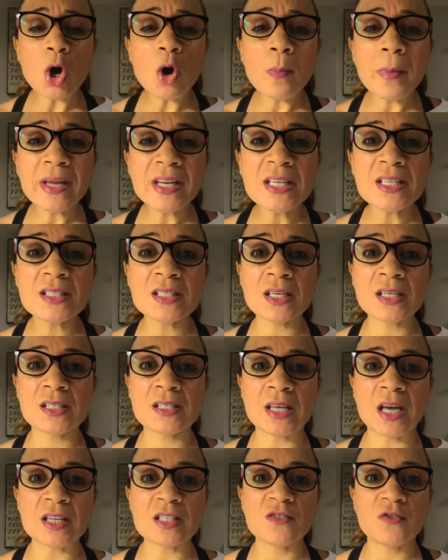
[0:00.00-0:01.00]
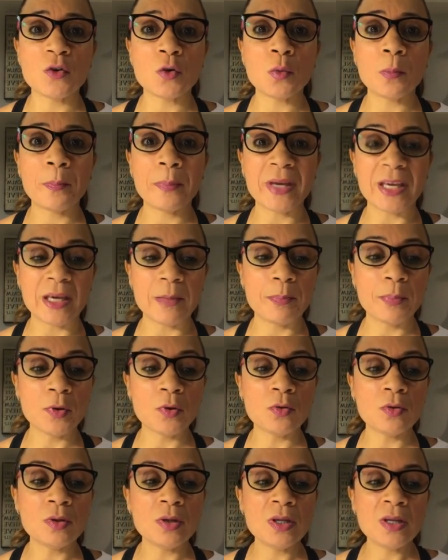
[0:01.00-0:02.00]
many successful
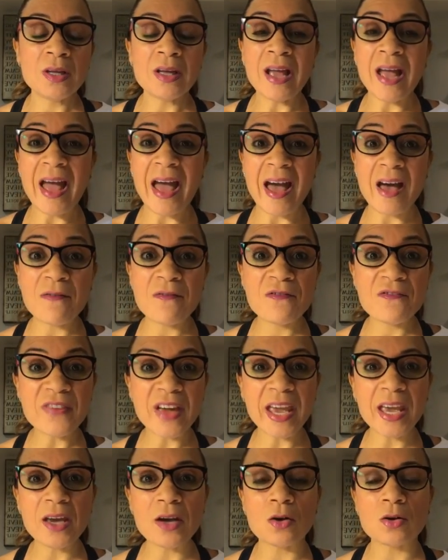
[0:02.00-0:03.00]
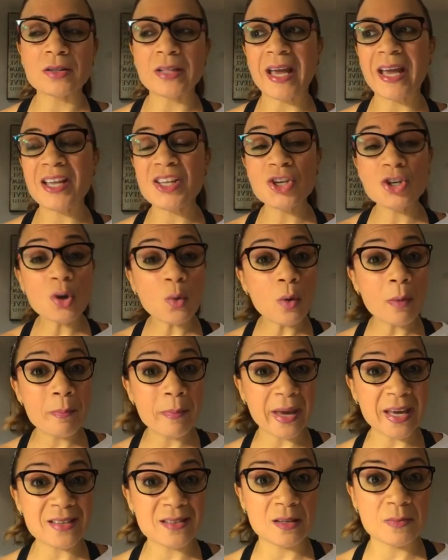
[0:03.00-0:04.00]
people have failed. And you know what
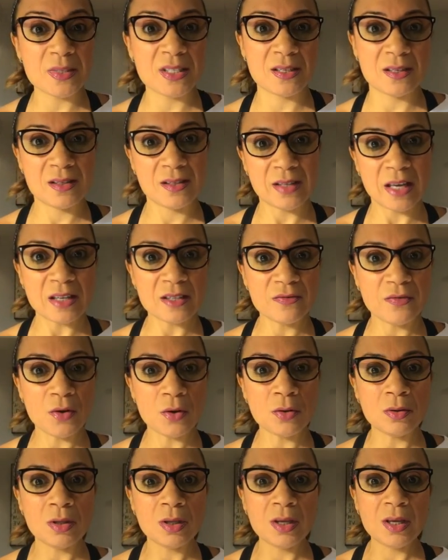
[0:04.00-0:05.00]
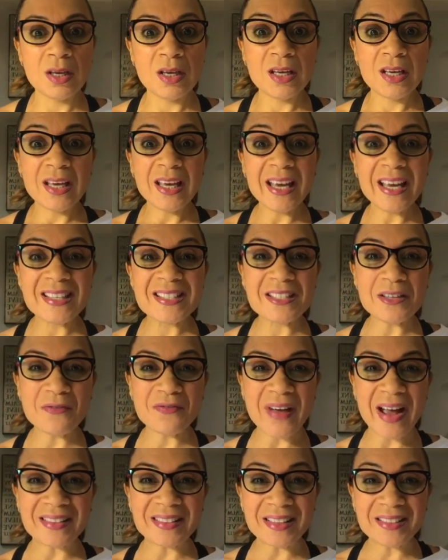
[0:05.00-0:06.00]
makes them successful? It's the
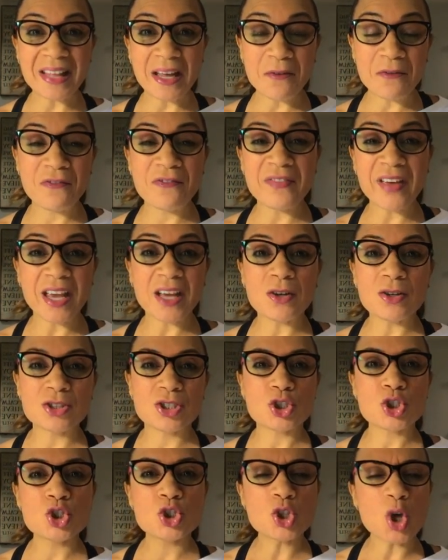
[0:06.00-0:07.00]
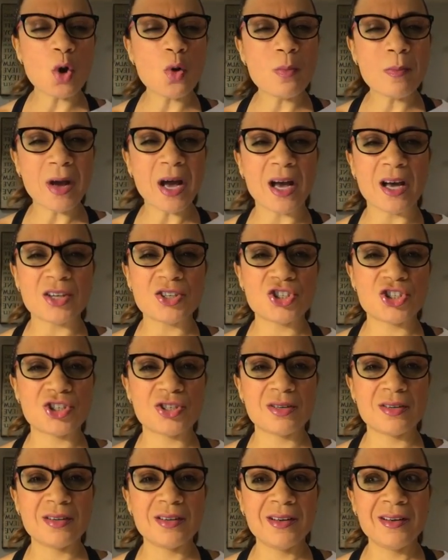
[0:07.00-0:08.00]
fact that they failed so
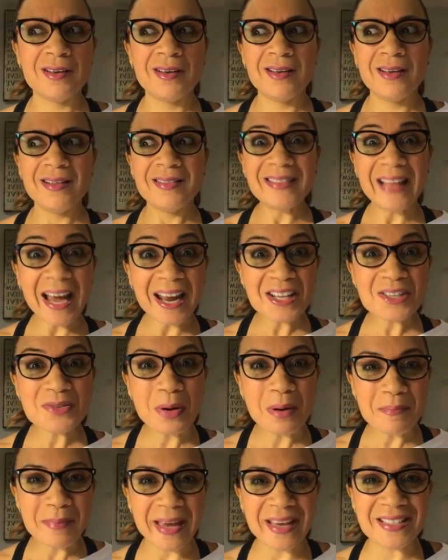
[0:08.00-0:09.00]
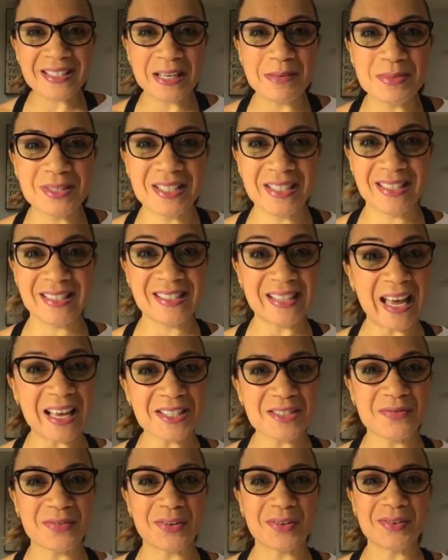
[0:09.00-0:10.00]
much. That is what makes them
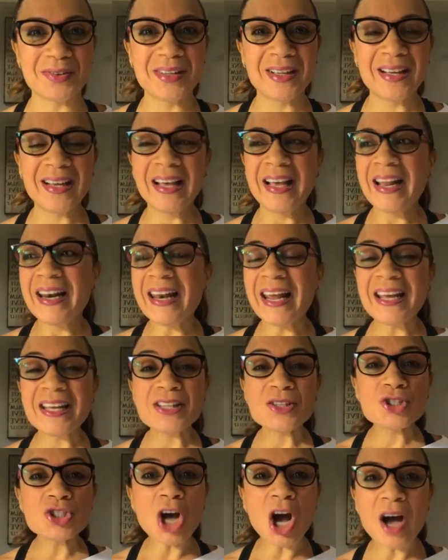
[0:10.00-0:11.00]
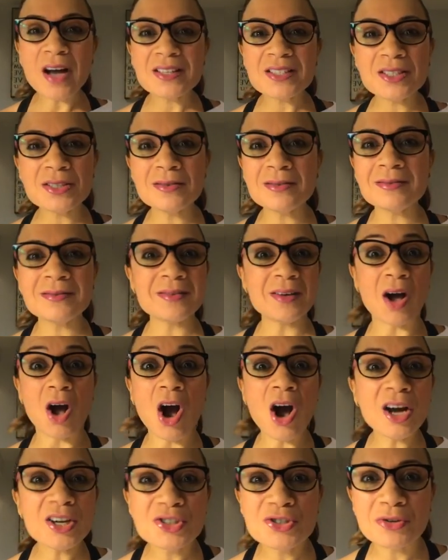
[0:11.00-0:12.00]
successful. Like, talk to
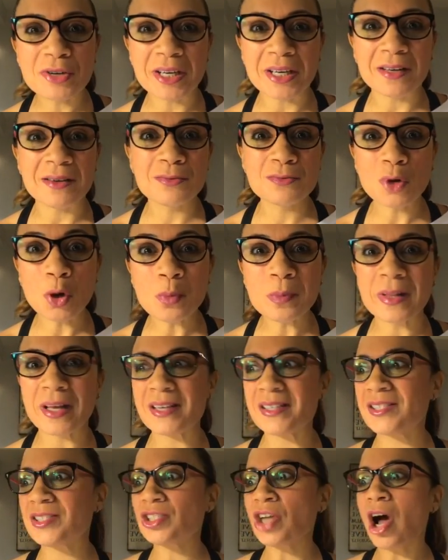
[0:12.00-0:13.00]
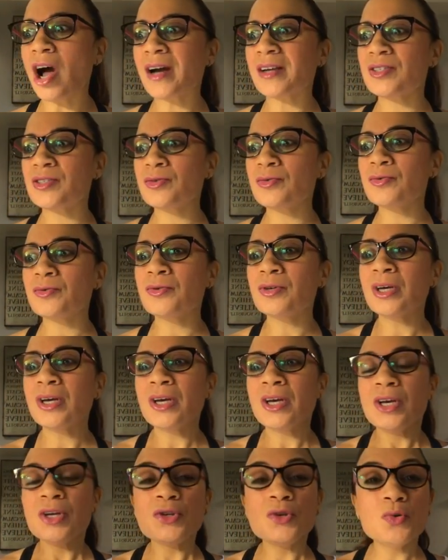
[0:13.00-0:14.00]
Audrey Robles, talk to
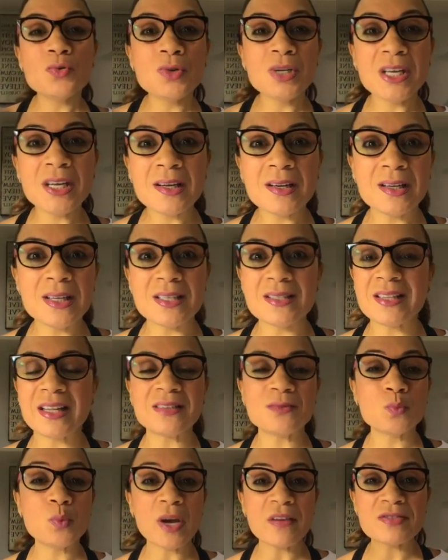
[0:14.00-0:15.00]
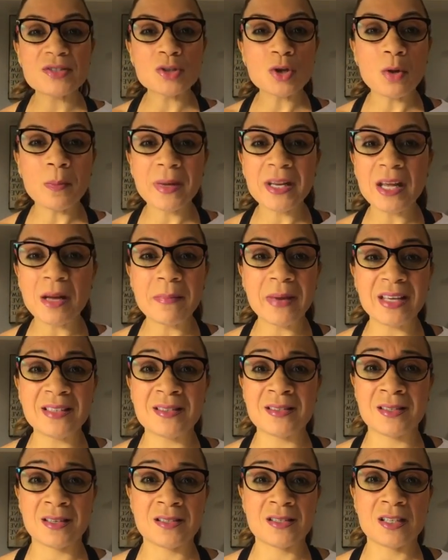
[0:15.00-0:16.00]
Unides. Like, we have so many
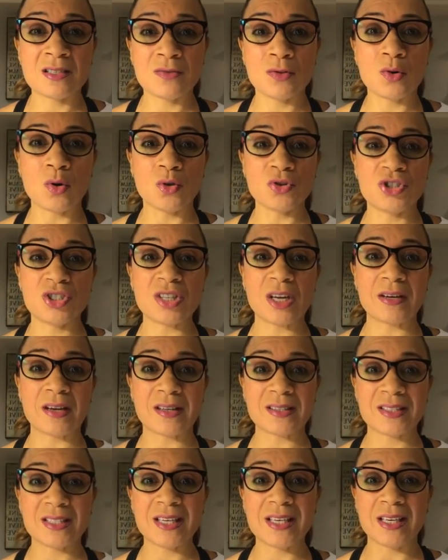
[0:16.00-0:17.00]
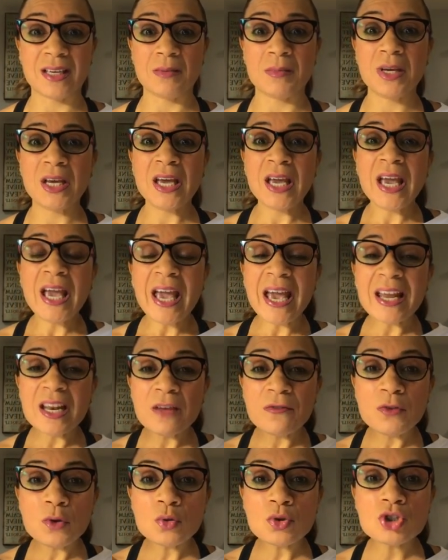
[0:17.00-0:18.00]
amazing successful coaches on our team. And
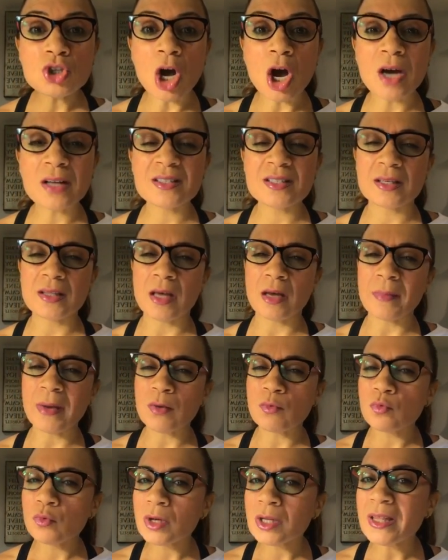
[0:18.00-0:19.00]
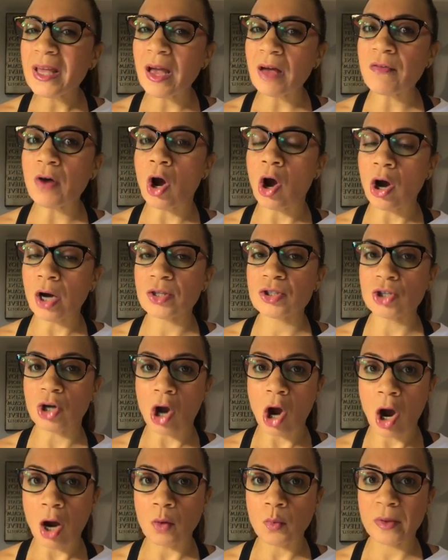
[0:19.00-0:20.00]
if you talk to them and really have a heart to
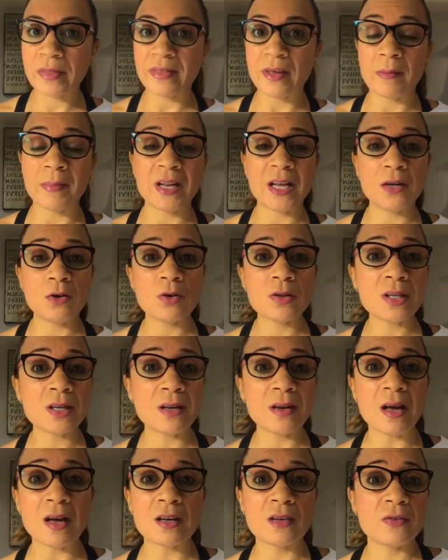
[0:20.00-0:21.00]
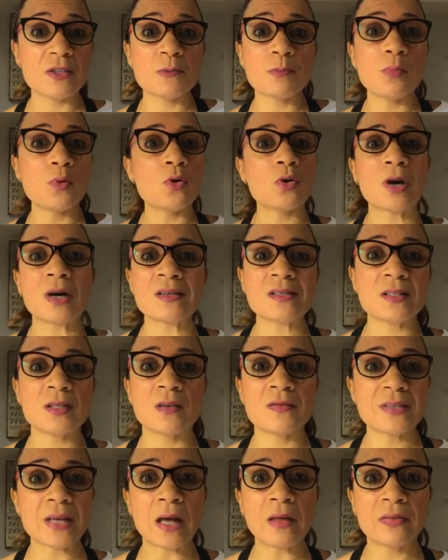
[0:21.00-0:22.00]
heart with them, and I know that a lot of us pour
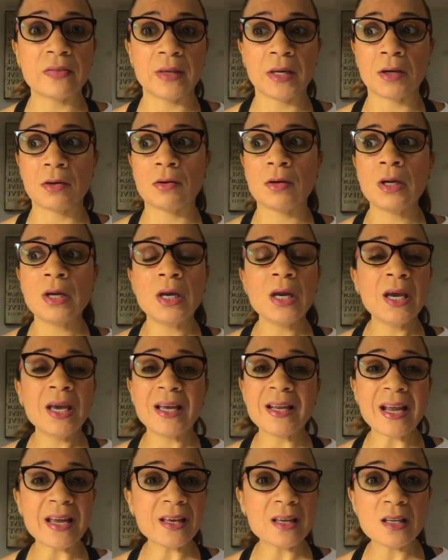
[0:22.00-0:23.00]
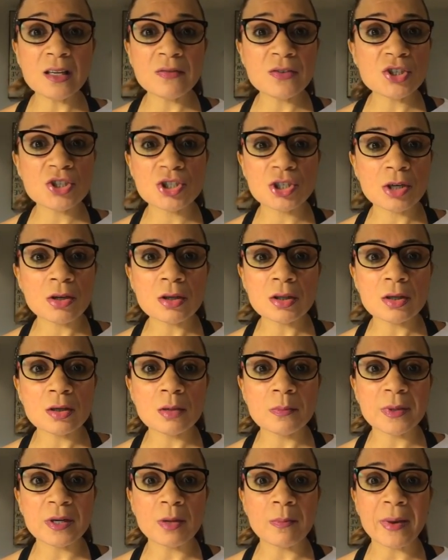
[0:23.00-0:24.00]
ourselves out there, and I can even share a
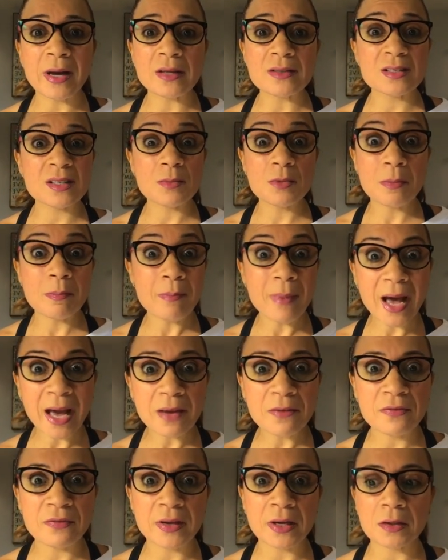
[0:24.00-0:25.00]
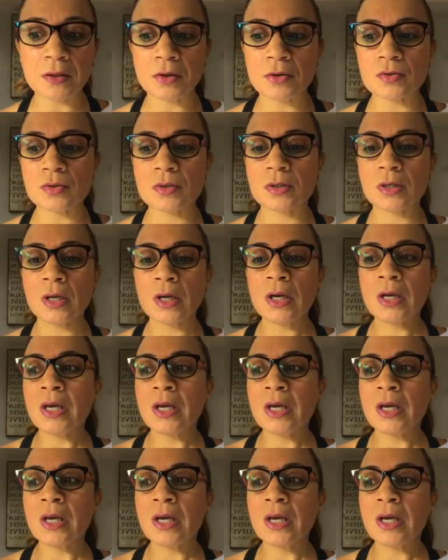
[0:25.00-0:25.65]
little bit about some of my failures.